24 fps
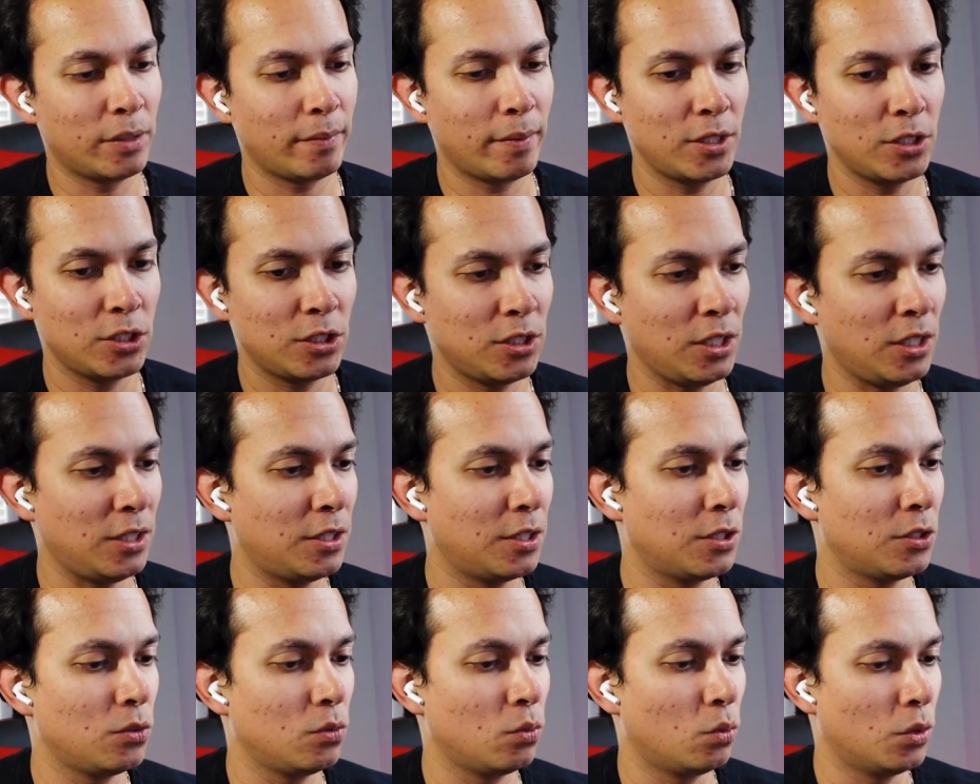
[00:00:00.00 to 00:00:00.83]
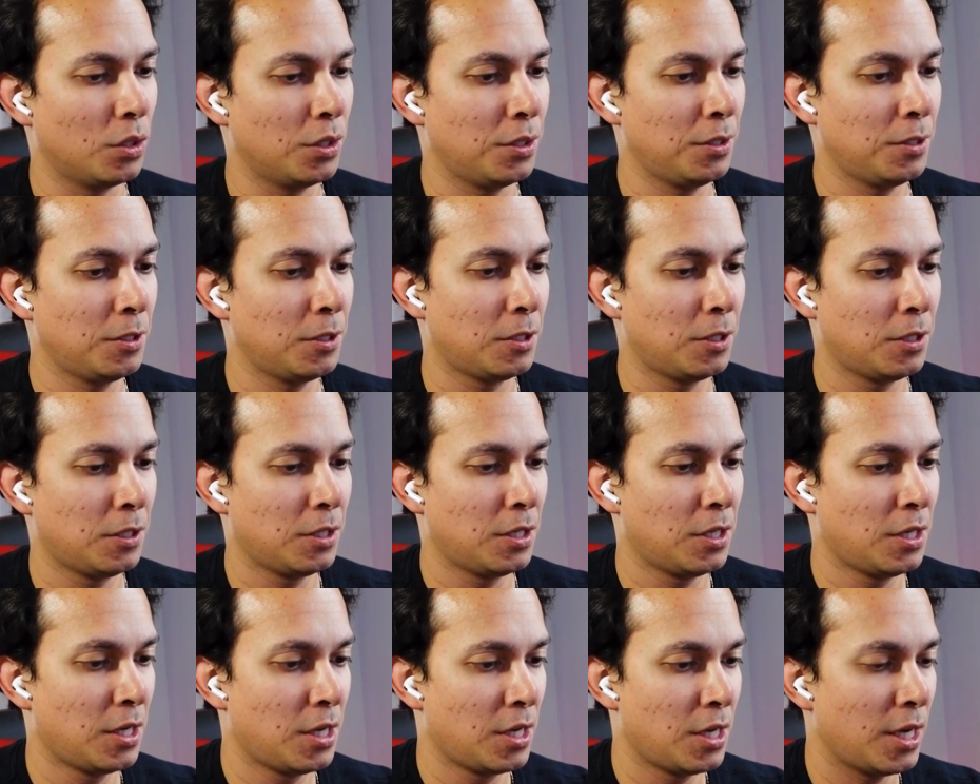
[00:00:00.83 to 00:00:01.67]
time I've seen this one.
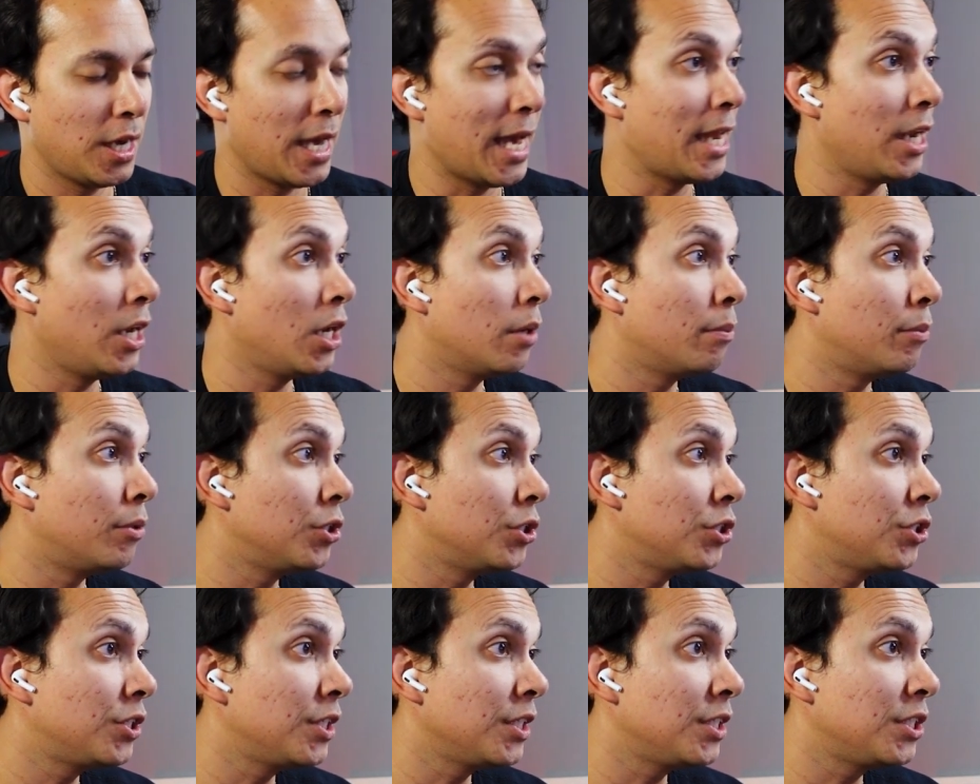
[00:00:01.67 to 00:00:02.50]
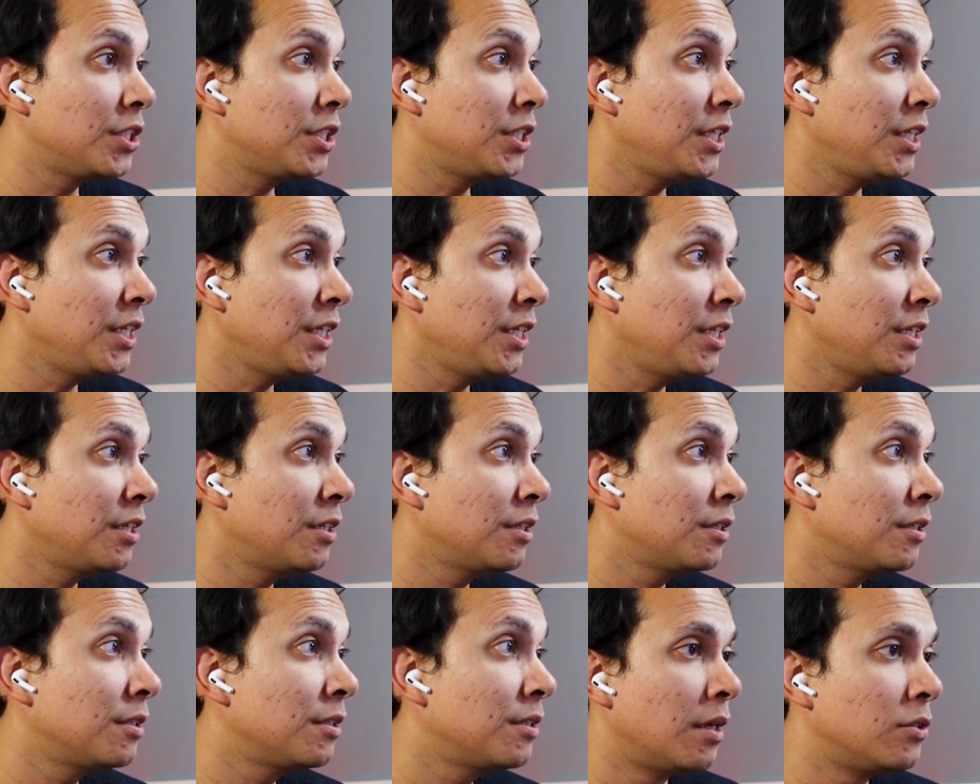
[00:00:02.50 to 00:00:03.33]
At number 16.
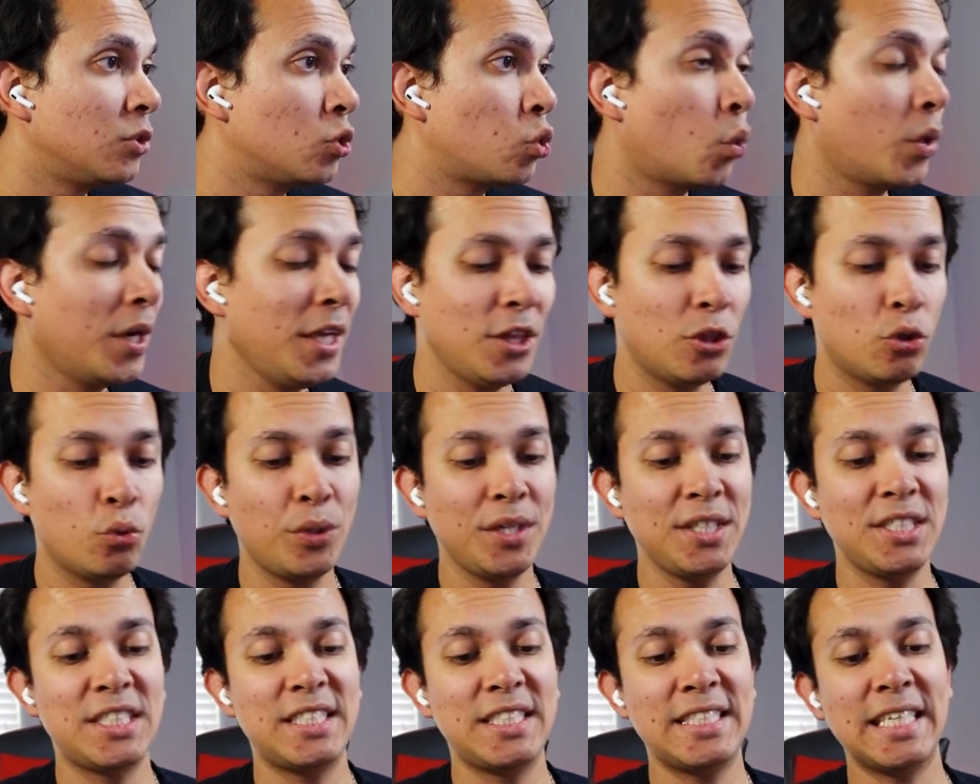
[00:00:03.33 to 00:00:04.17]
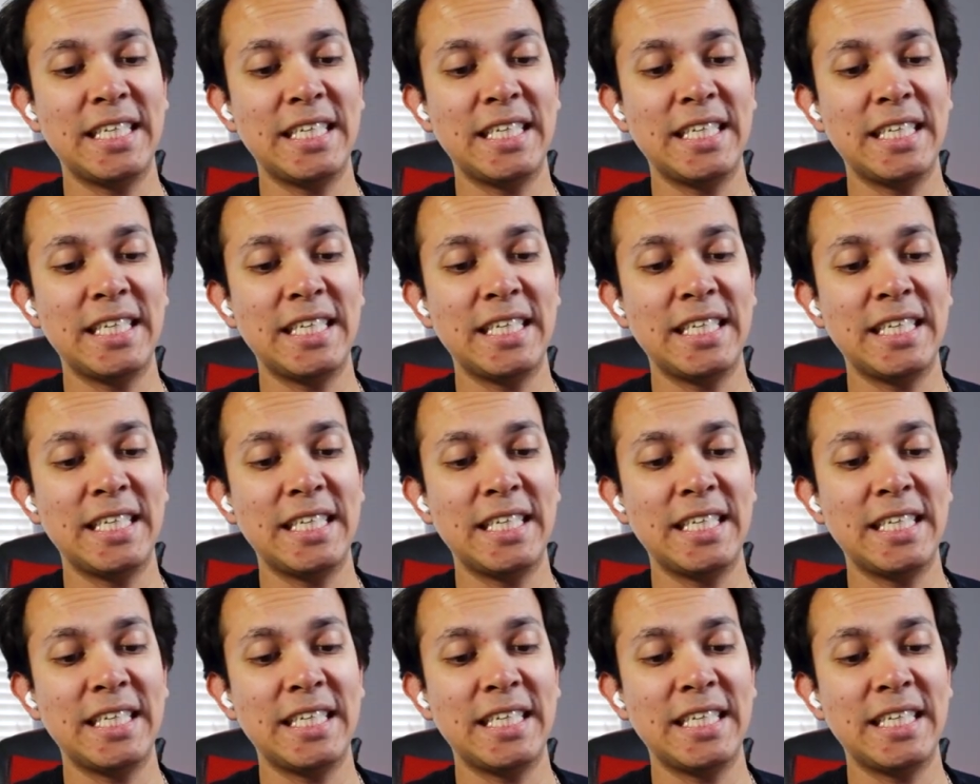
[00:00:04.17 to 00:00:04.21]
23